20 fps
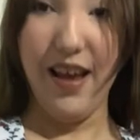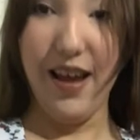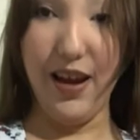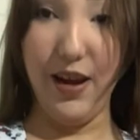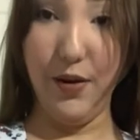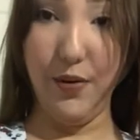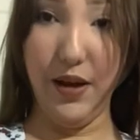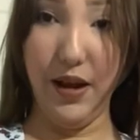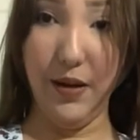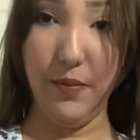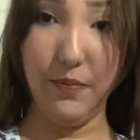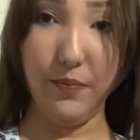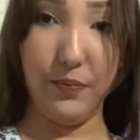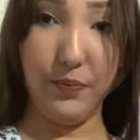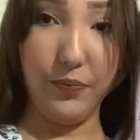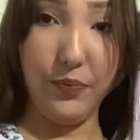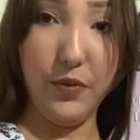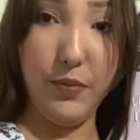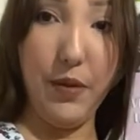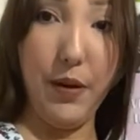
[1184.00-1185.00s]
anyway,
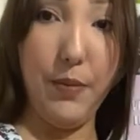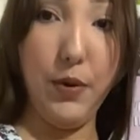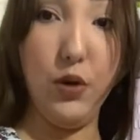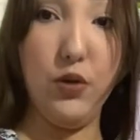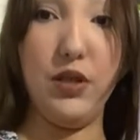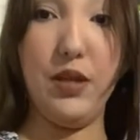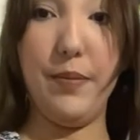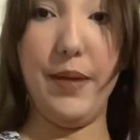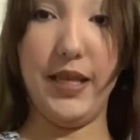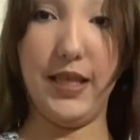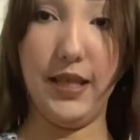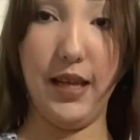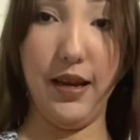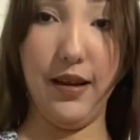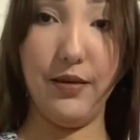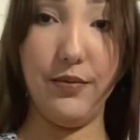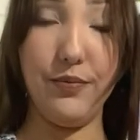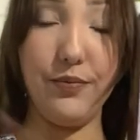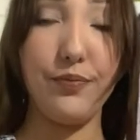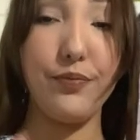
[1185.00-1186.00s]
my bones and my
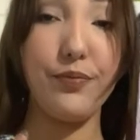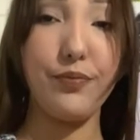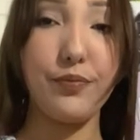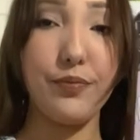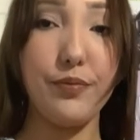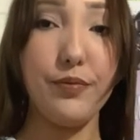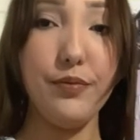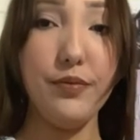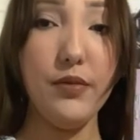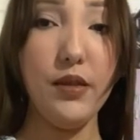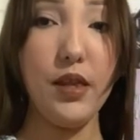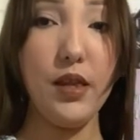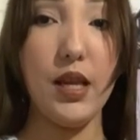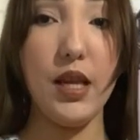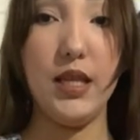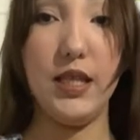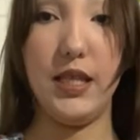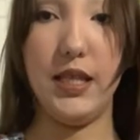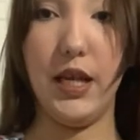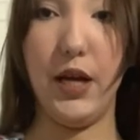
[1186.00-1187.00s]
skin.
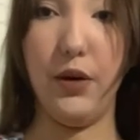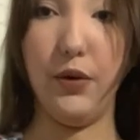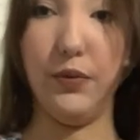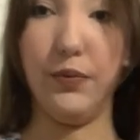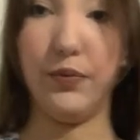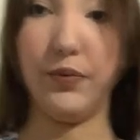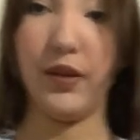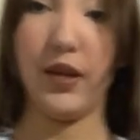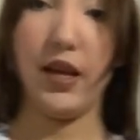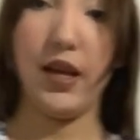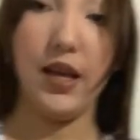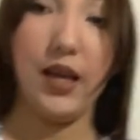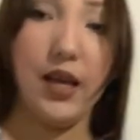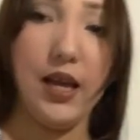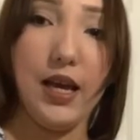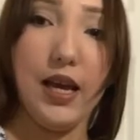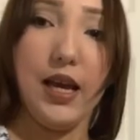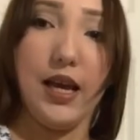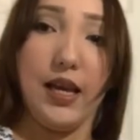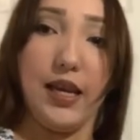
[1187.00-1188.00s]
So
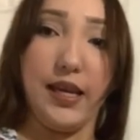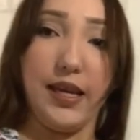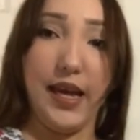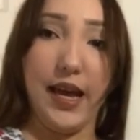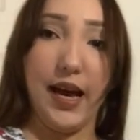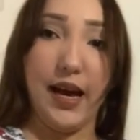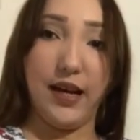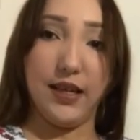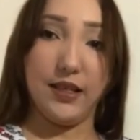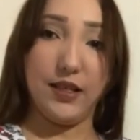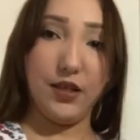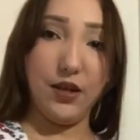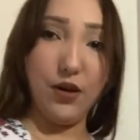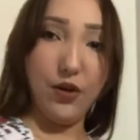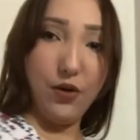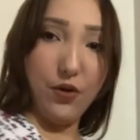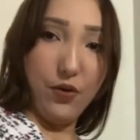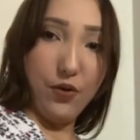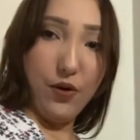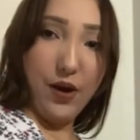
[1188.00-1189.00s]
yeah,
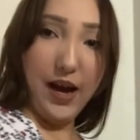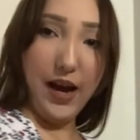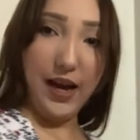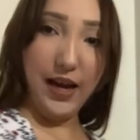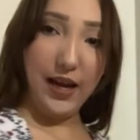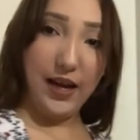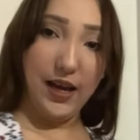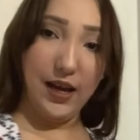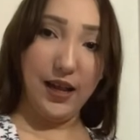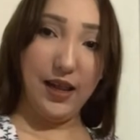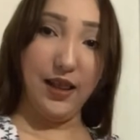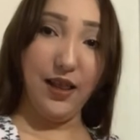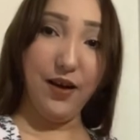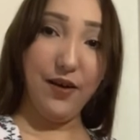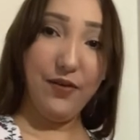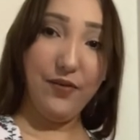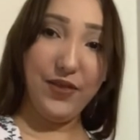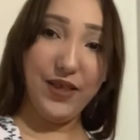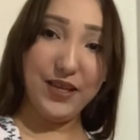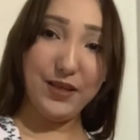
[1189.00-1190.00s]
so I
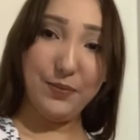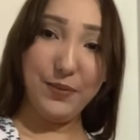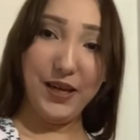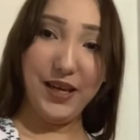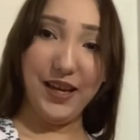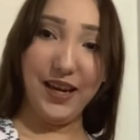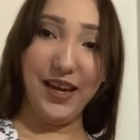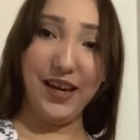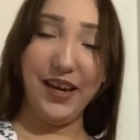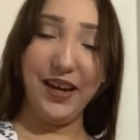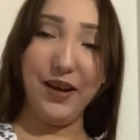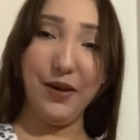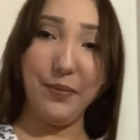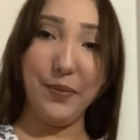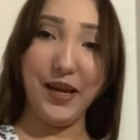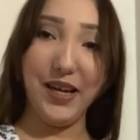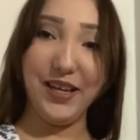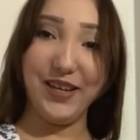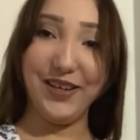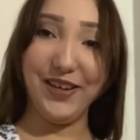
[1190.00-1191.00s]
love this bikini, oh my
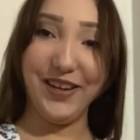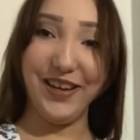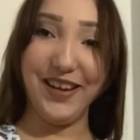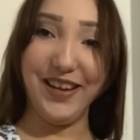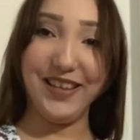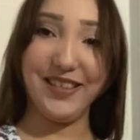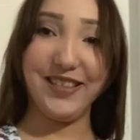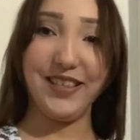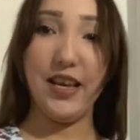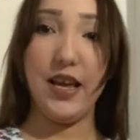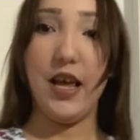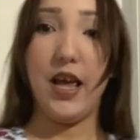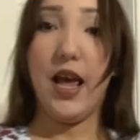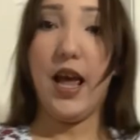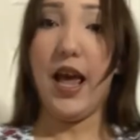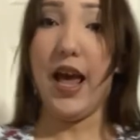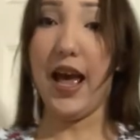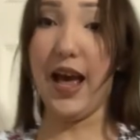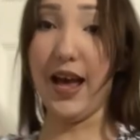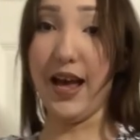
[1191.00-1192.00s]
goodness.
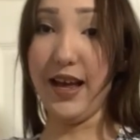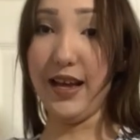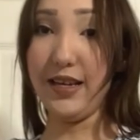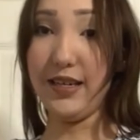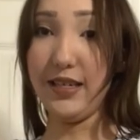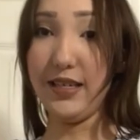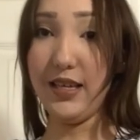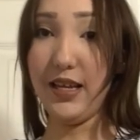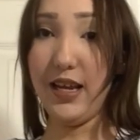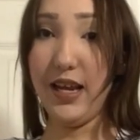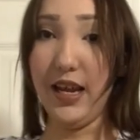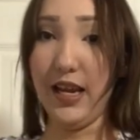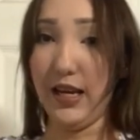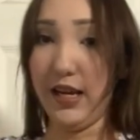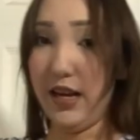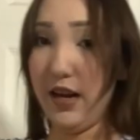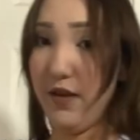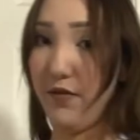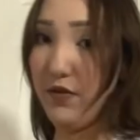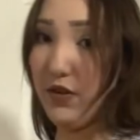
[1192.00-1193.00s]
And it
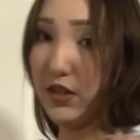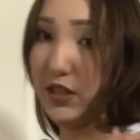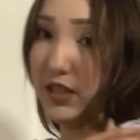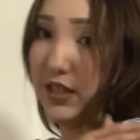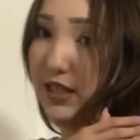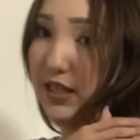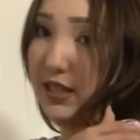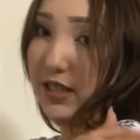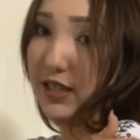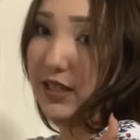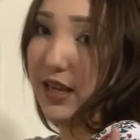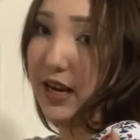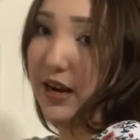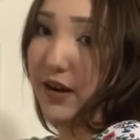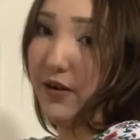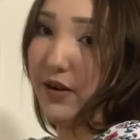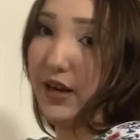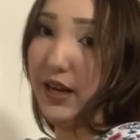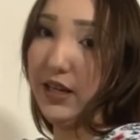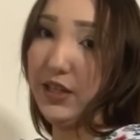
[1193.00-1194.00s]
covers this
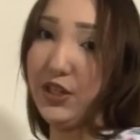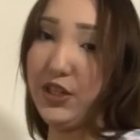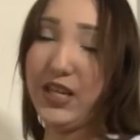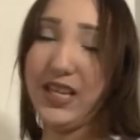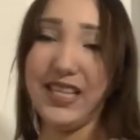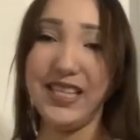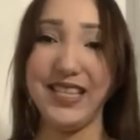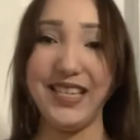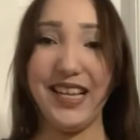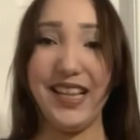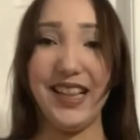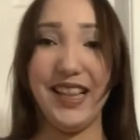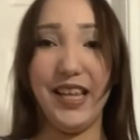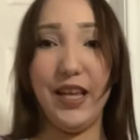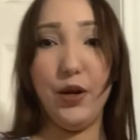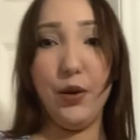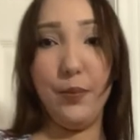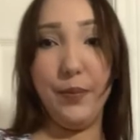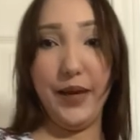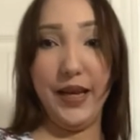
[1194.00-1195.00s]
area just a
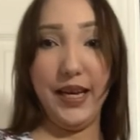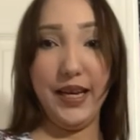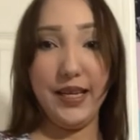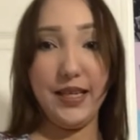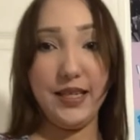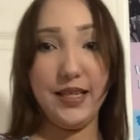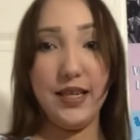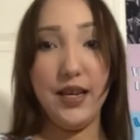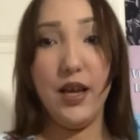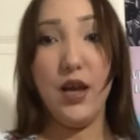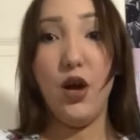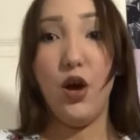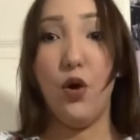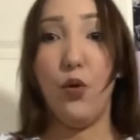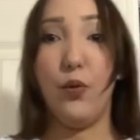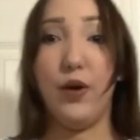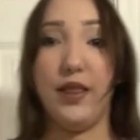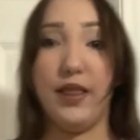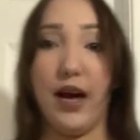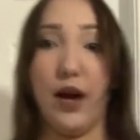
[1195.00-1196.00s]
little bit,
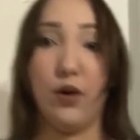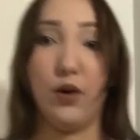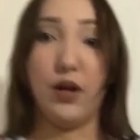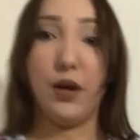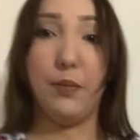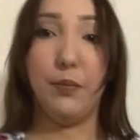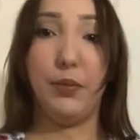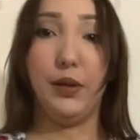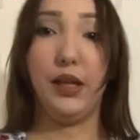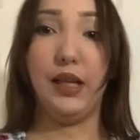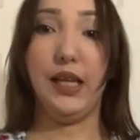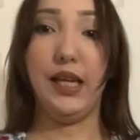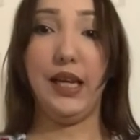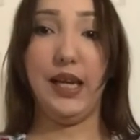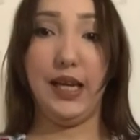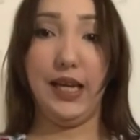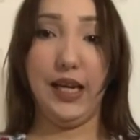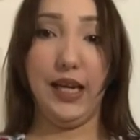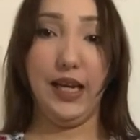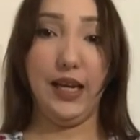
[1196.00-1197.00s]
without
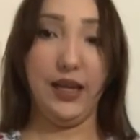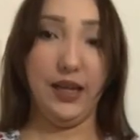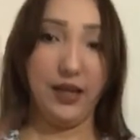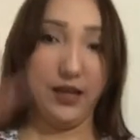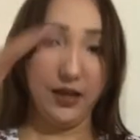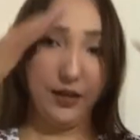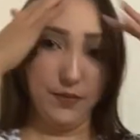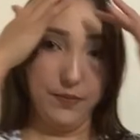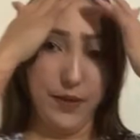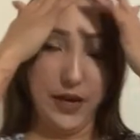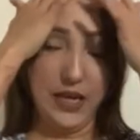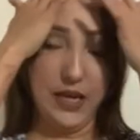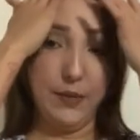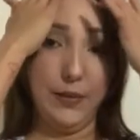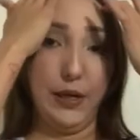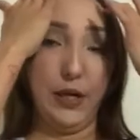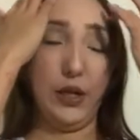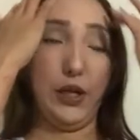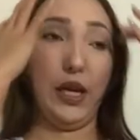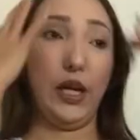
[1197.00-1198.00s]
completely making me
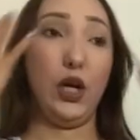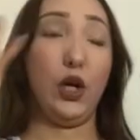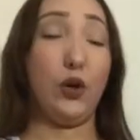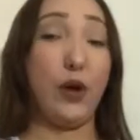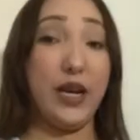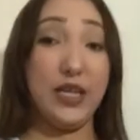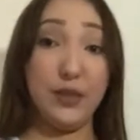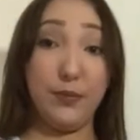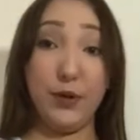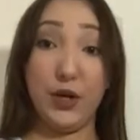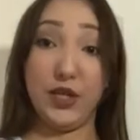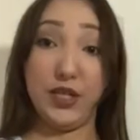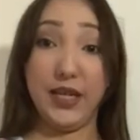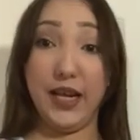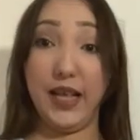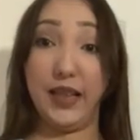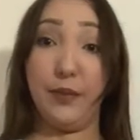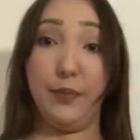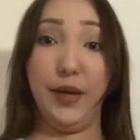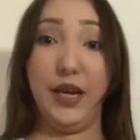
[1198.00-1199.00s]
look like a crazy person
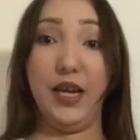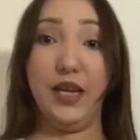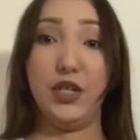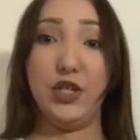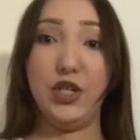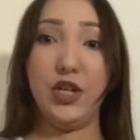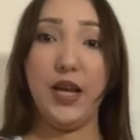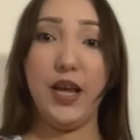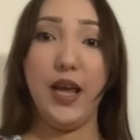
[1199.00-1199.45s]
at the beach.